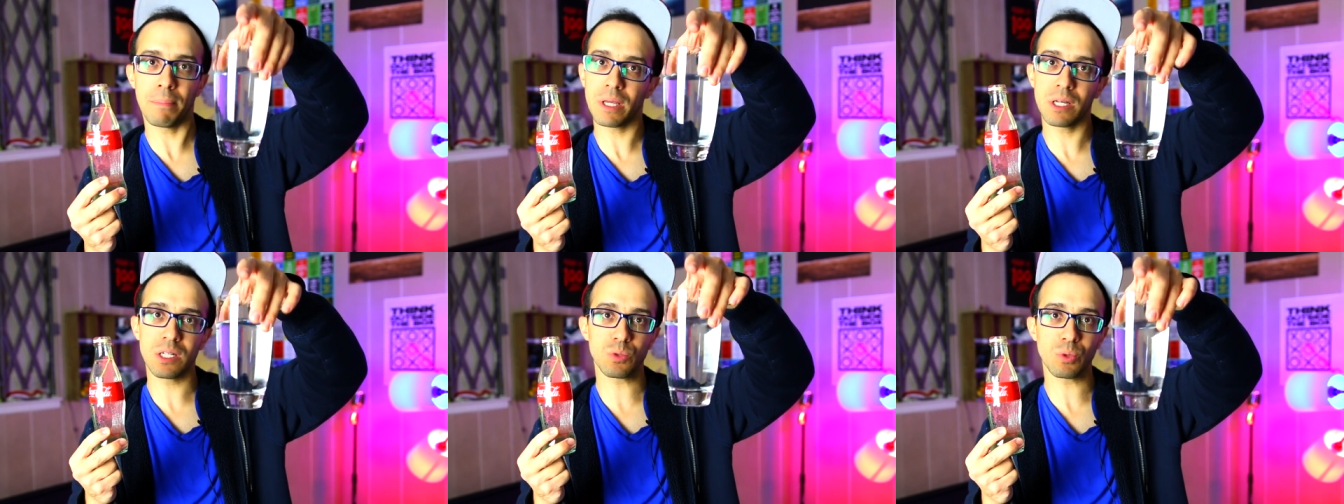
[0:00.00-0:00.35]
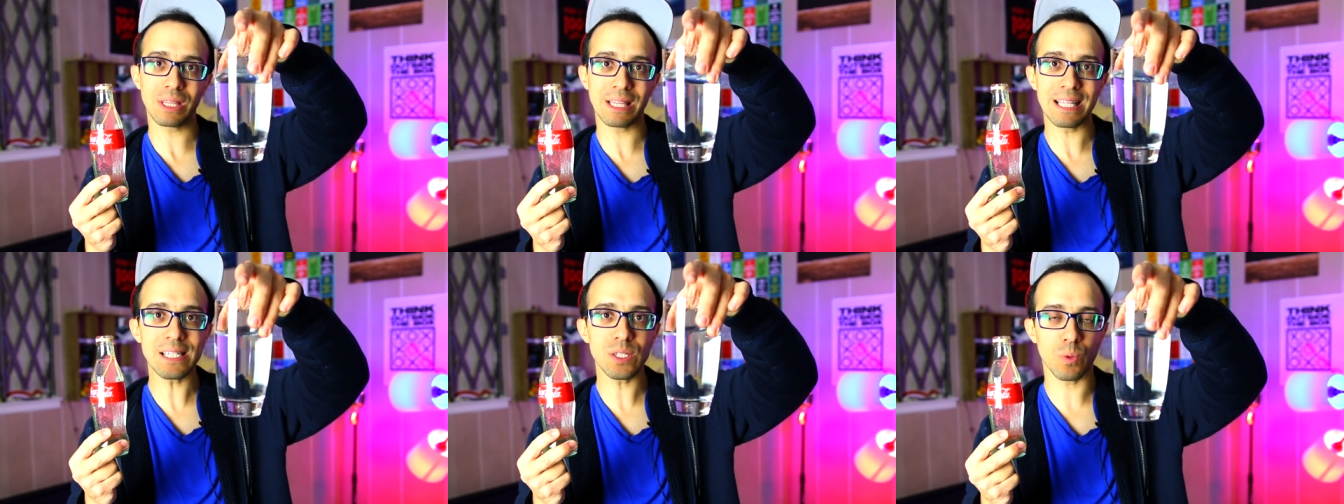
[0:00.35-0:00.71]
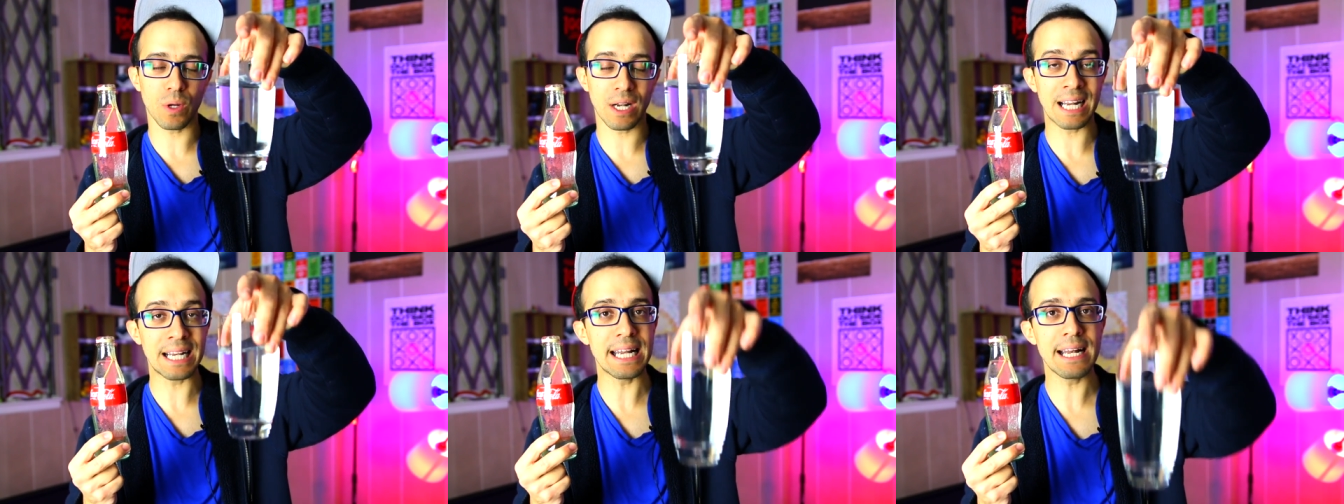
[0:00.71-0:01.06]
Because with this
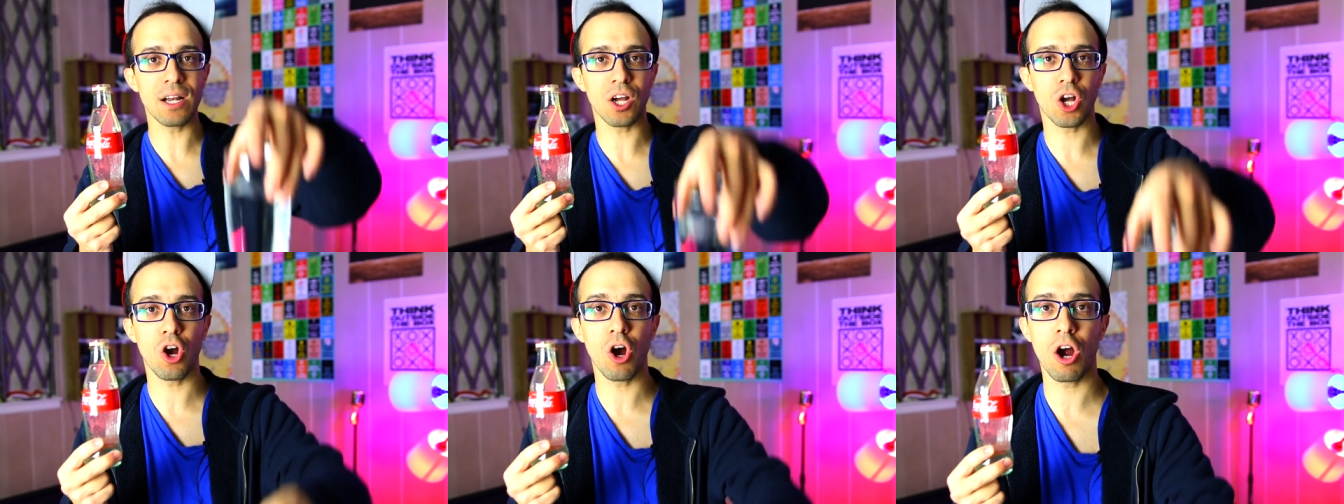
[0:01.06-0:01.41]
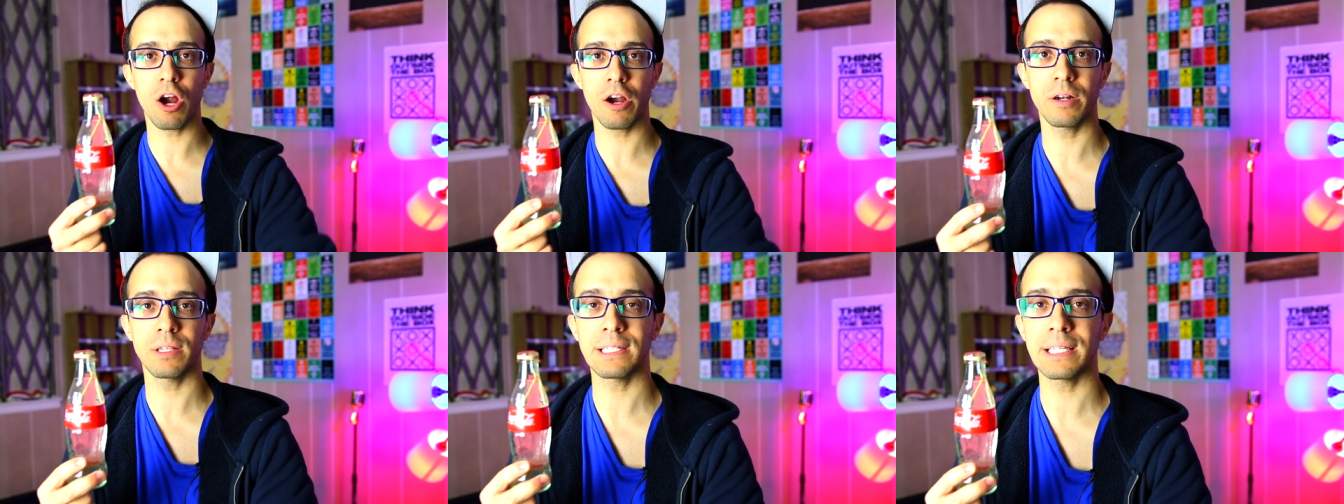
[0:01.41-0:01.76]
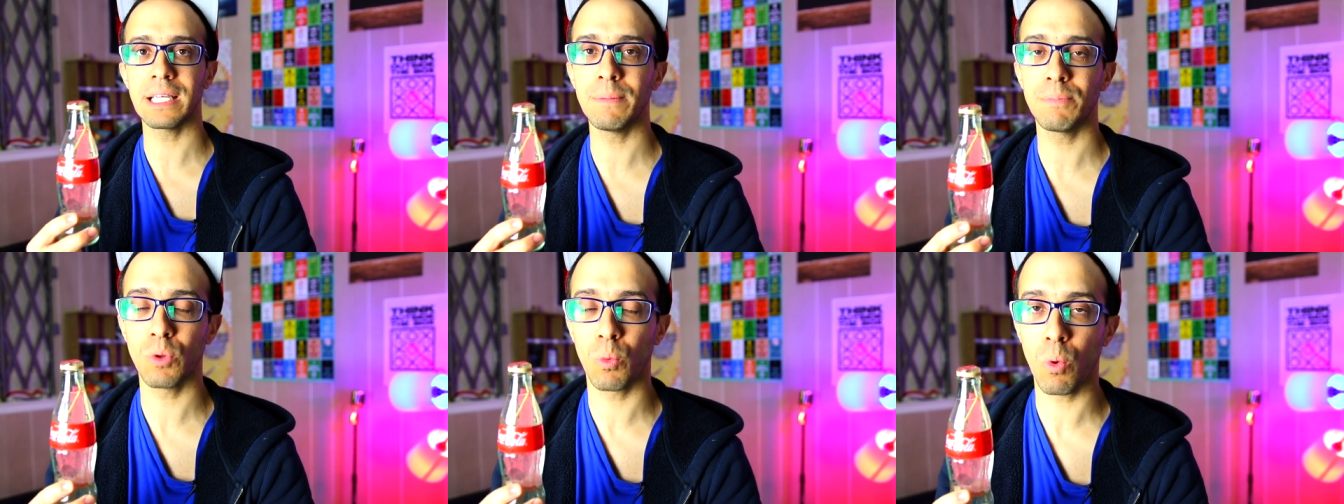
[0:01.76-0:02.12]
one, I needed a card to
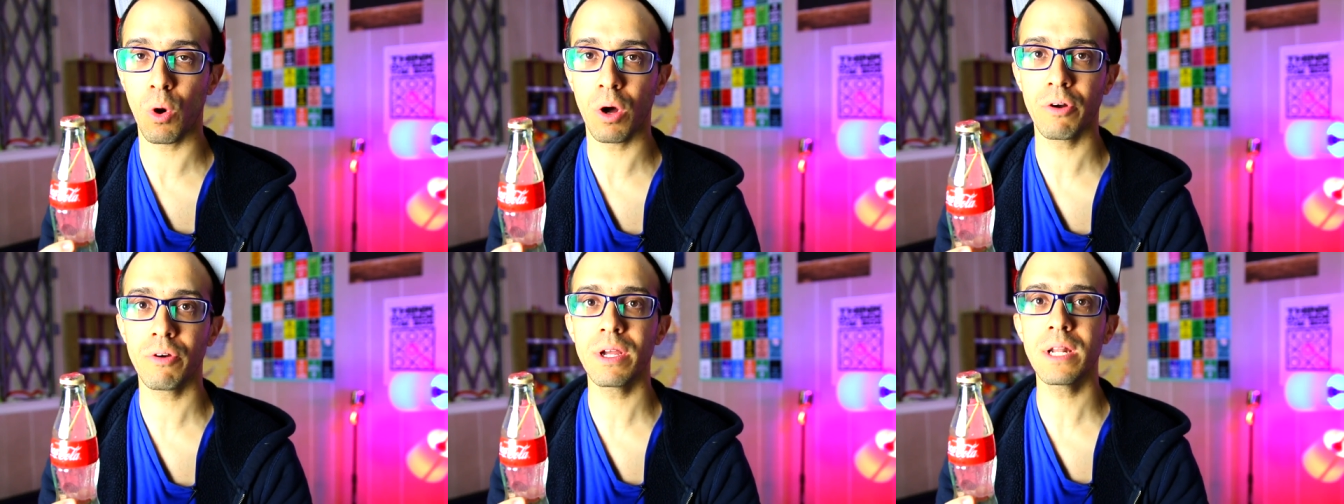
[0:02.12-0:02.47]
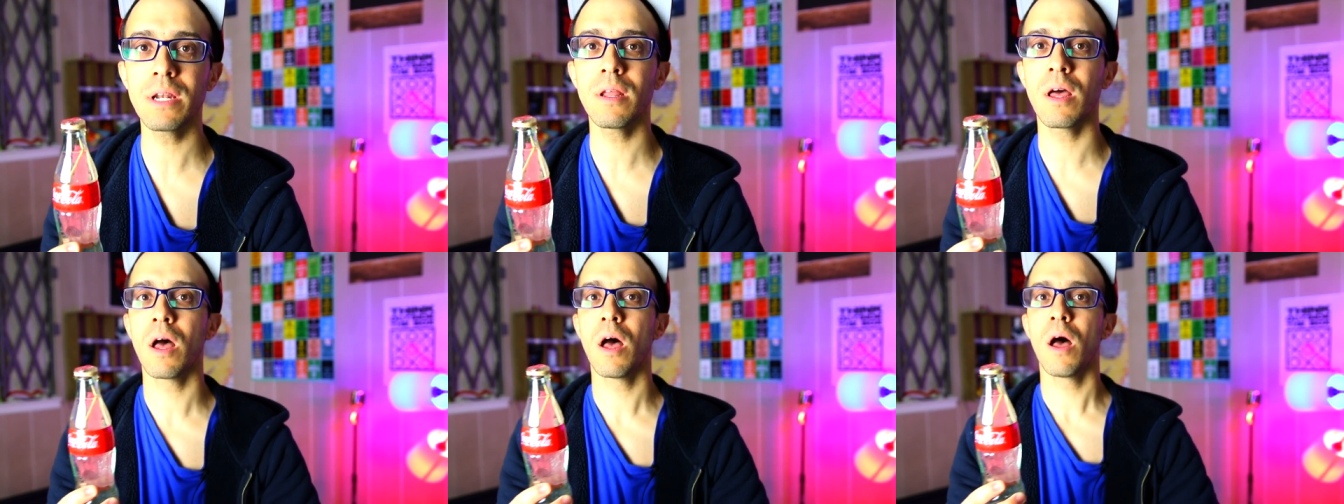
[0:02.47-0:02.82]
keep the water in.